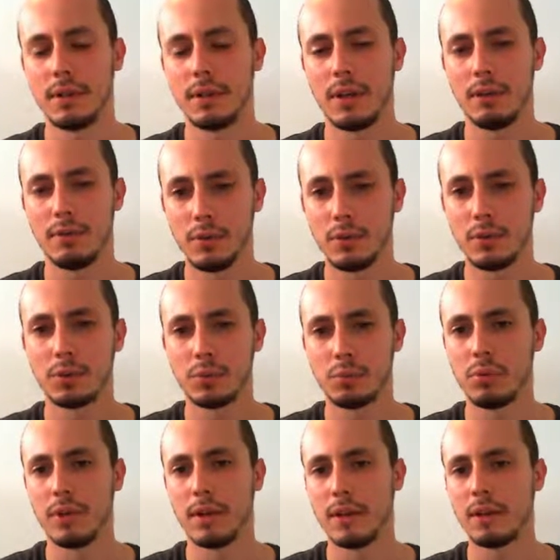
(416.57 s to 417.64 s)
if you want to
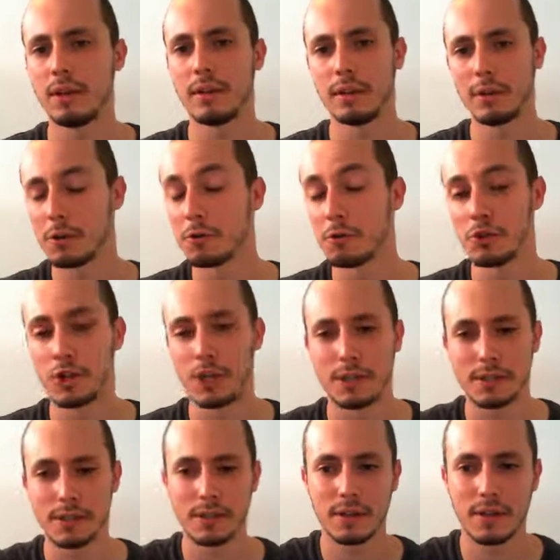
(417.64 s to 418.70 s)
play good
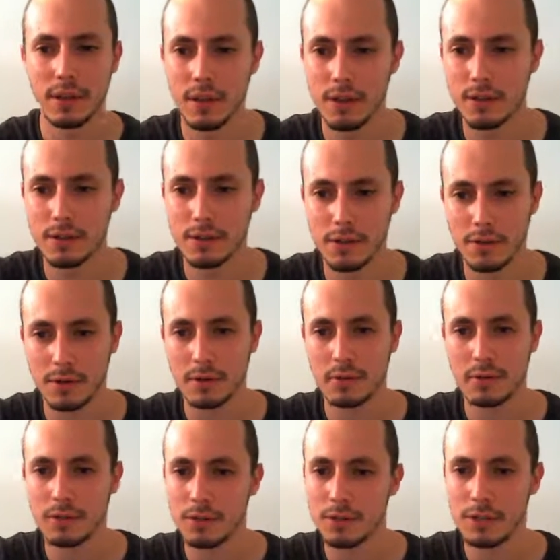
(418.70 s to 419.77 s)
chess. So
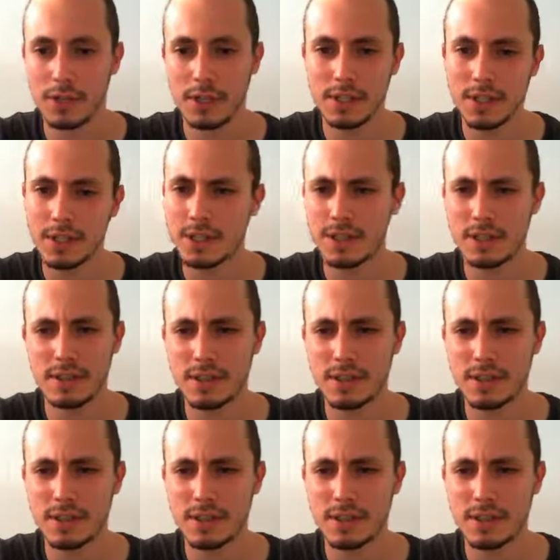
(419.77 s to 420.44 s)
chess is